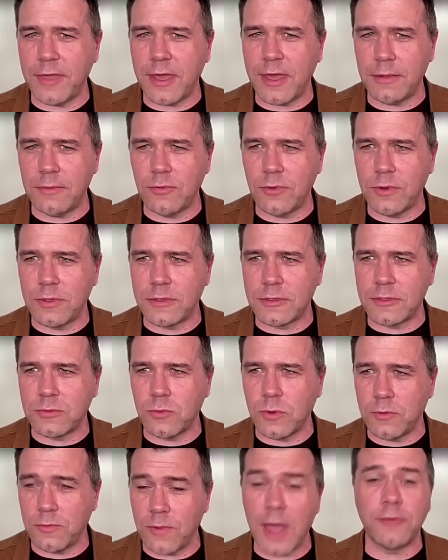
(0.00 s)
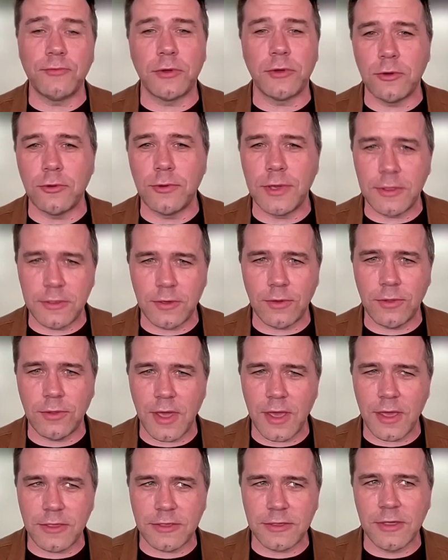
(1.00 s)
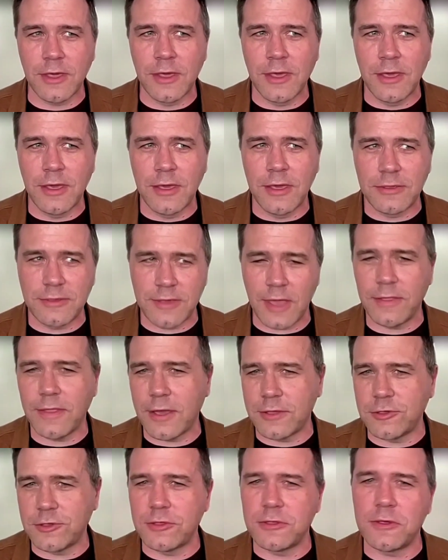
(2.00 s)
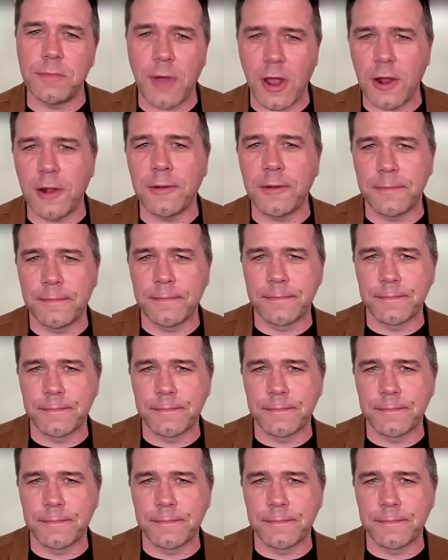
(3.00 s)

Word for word: That was what Ron Raccuia told us set legends apart.